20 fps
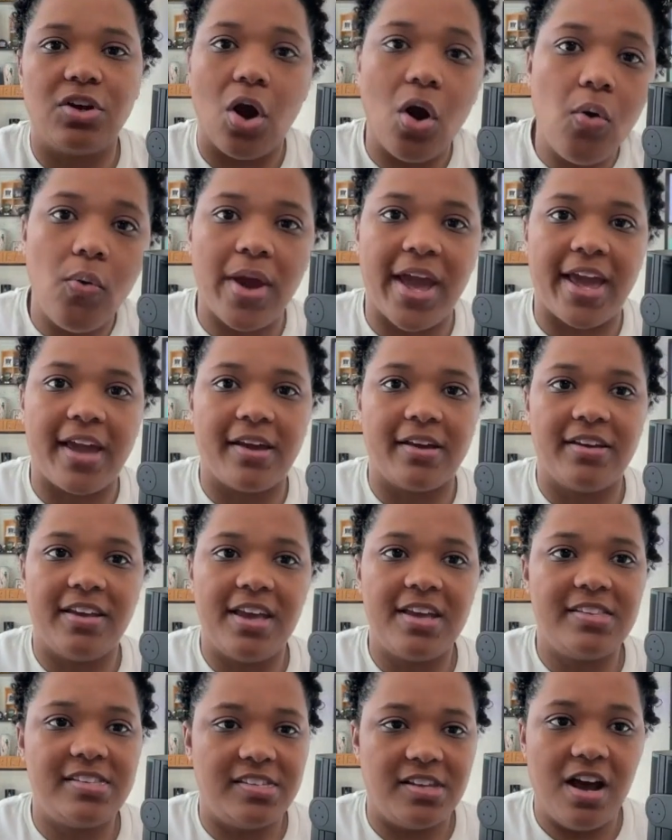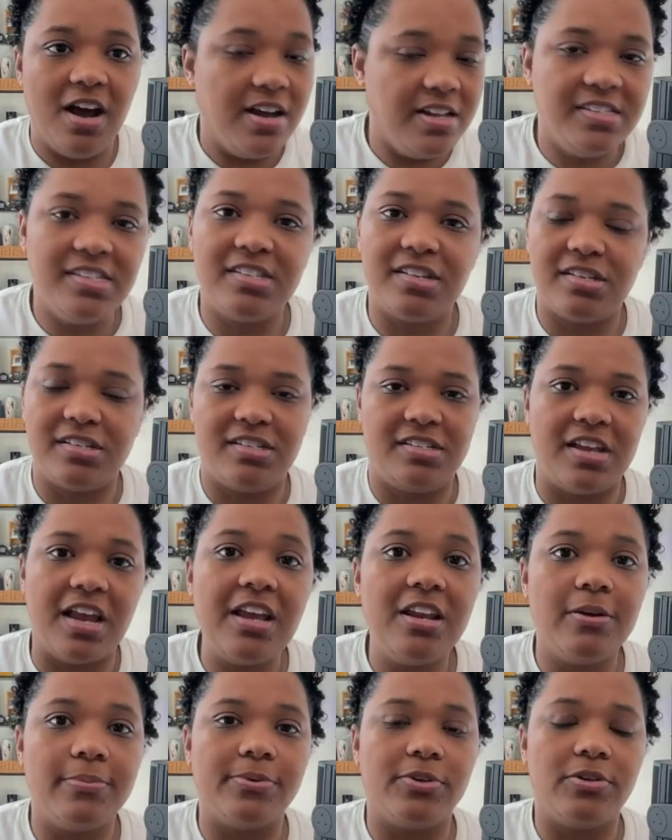going. It's
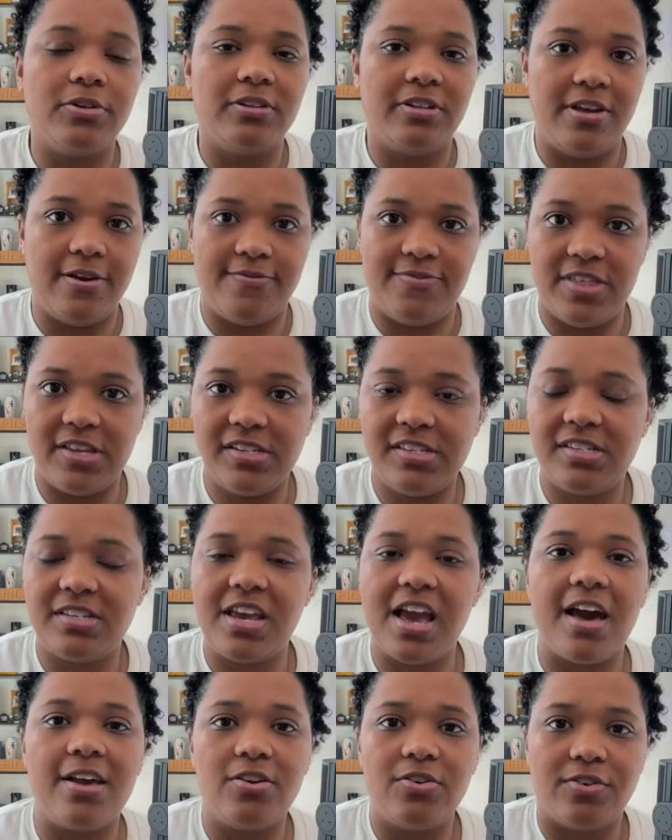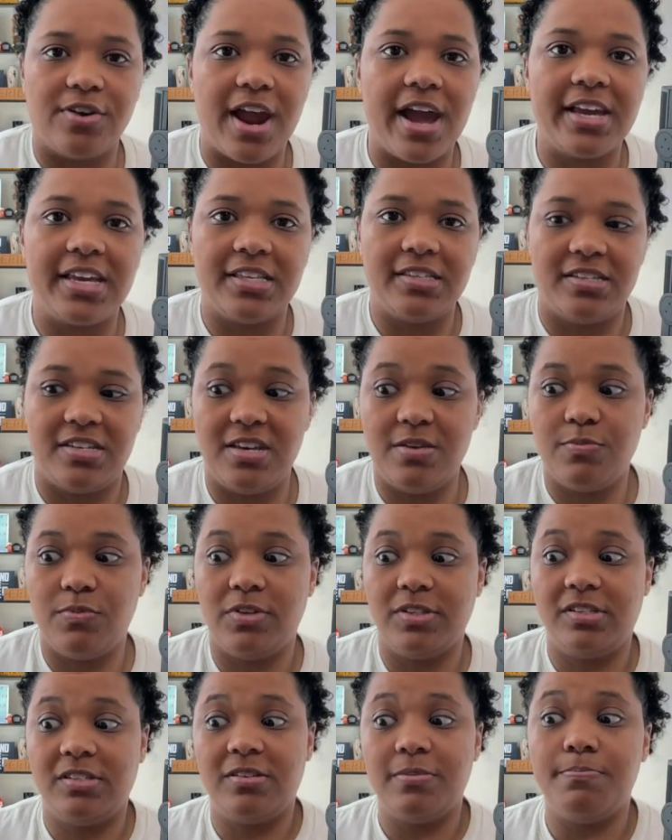unsustainable if the Seattle Kraken team
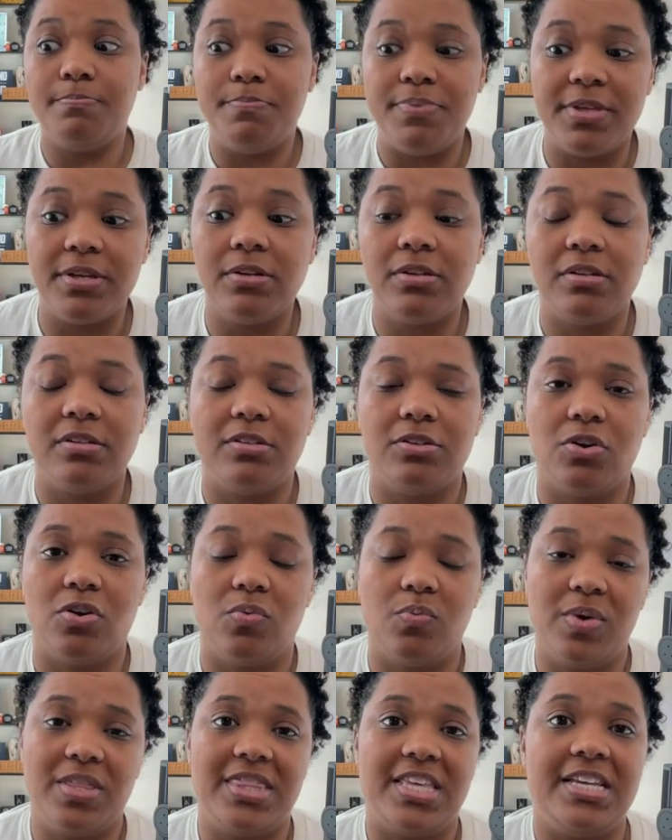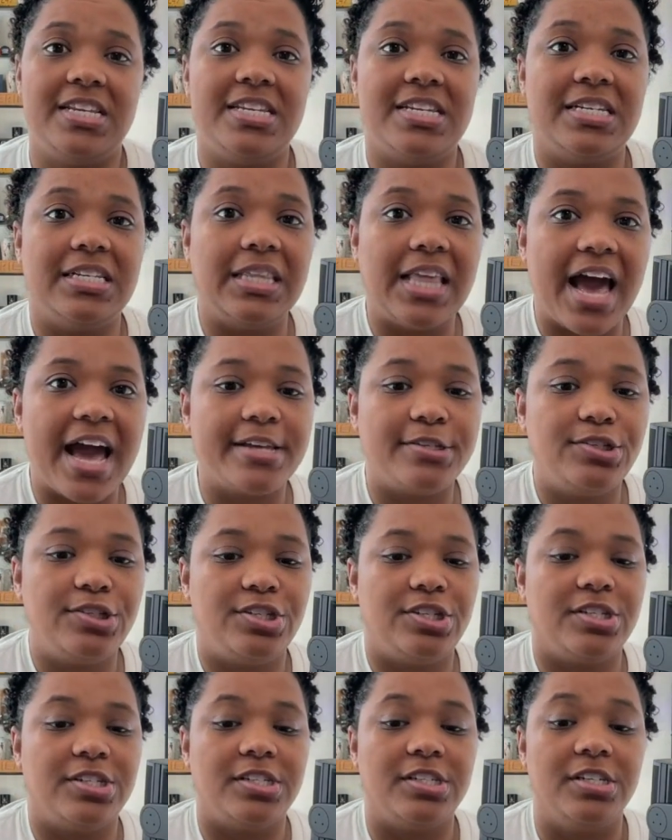wants to build on what they did last
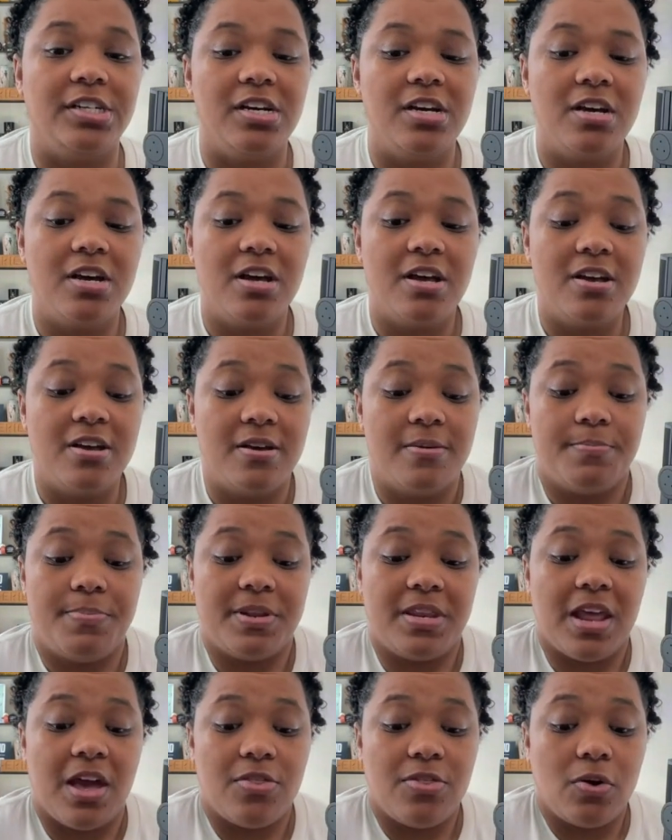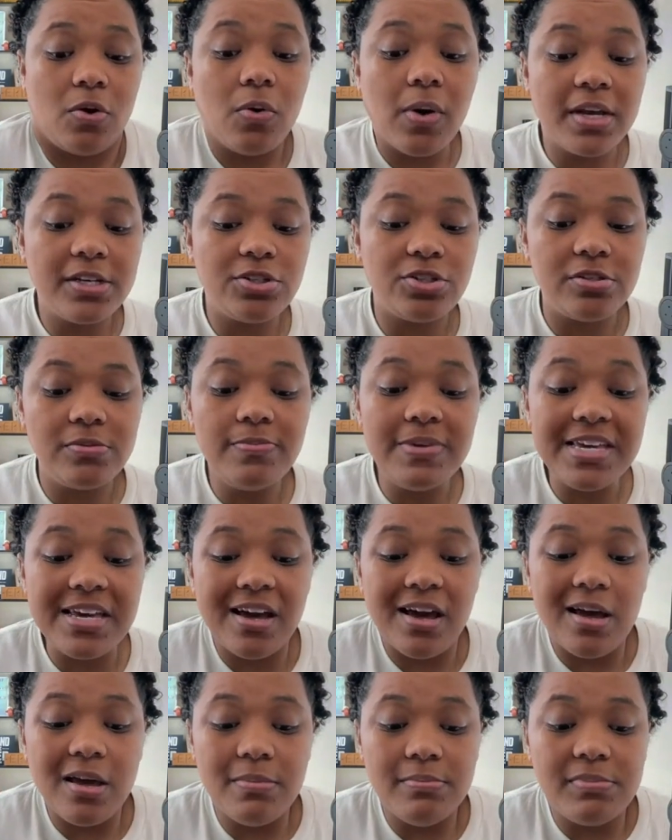year. But now the question
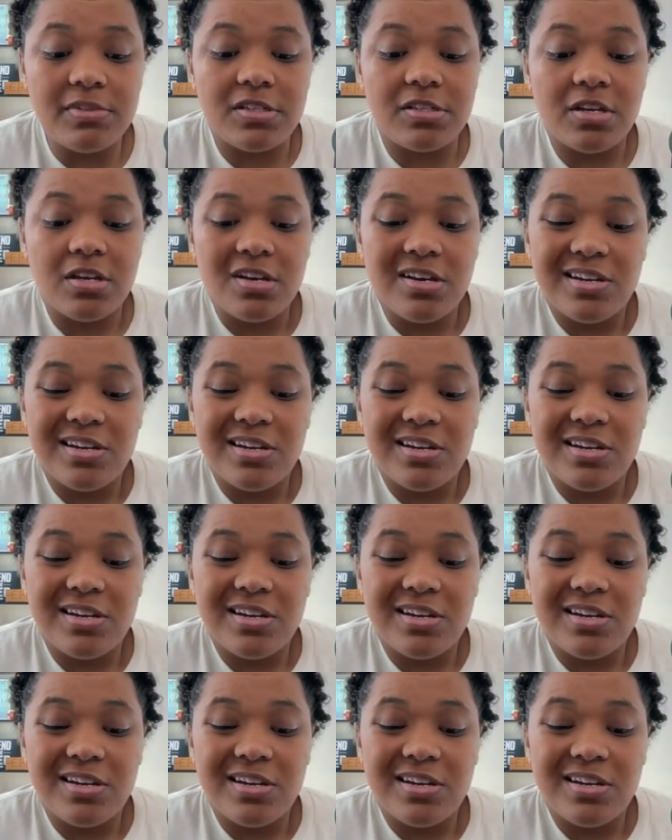becomes,